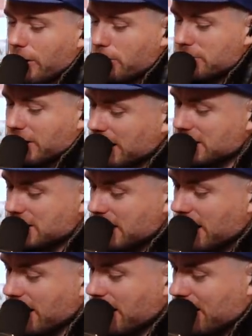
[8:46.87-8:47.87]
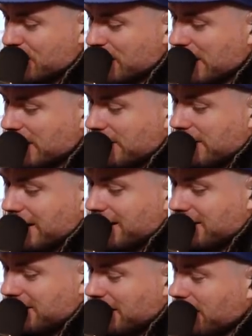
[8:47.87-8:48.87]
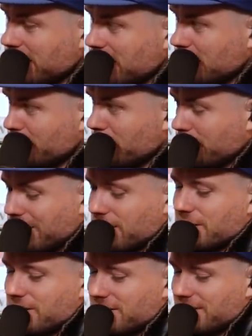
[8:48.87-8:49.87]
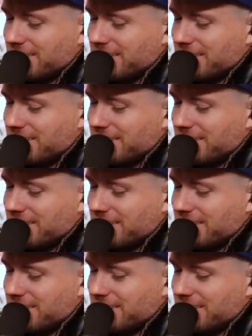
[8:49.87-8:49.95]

He was caught stealing horseshite and selling it in the brown market.